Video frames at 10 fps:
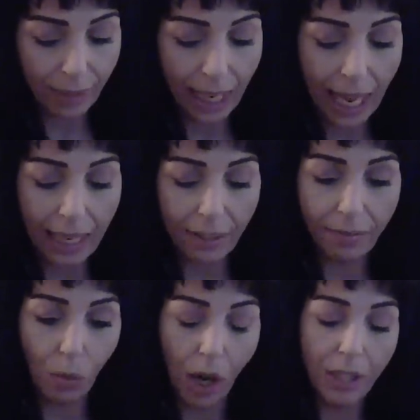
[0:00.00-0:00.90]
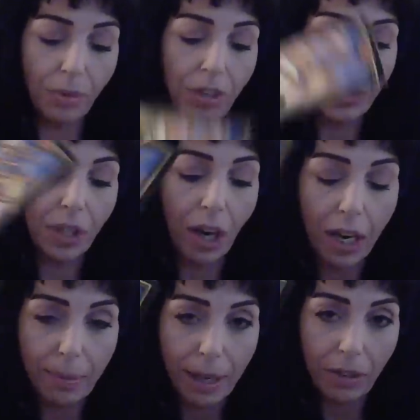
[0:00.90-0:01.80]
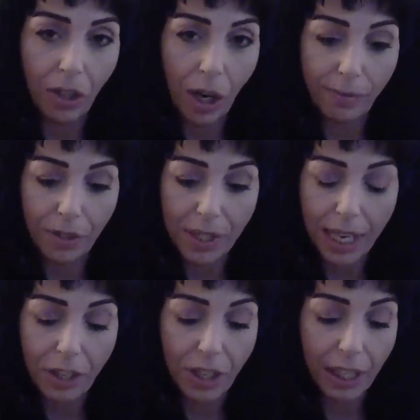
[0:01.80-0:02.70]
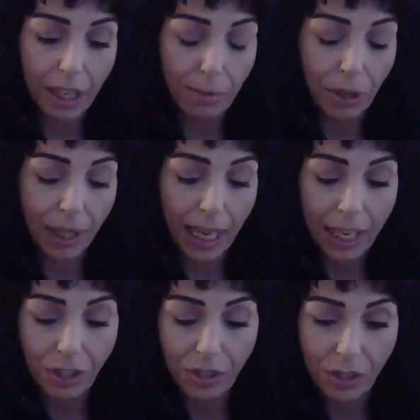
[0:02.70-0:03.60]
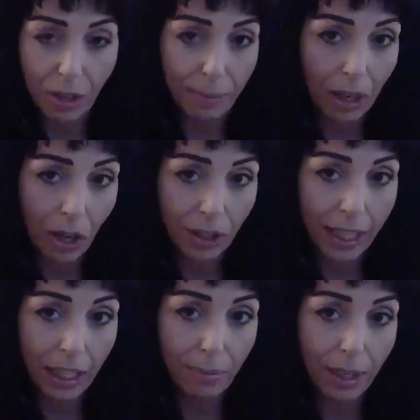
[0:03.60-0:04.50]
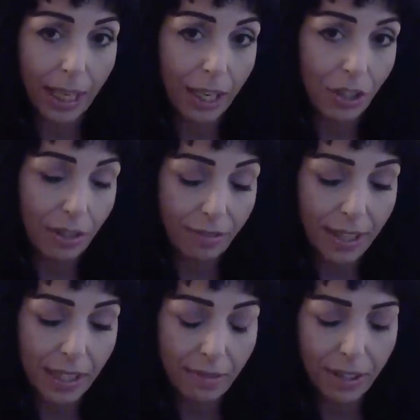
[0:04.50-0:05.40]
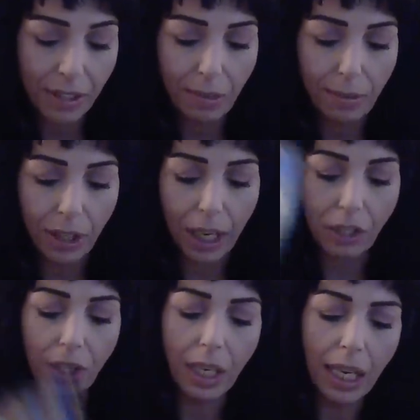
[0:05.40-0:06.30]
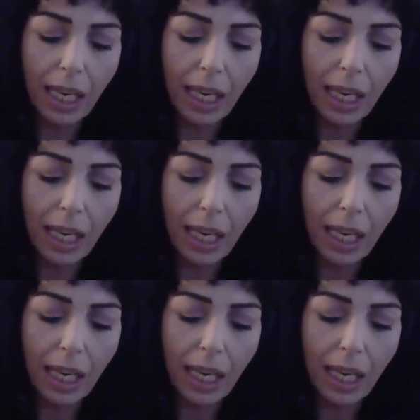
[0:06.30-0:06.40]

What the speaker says: Eight of Wands, which is a card about conversation, communications, could be online communication, face-to-face communication.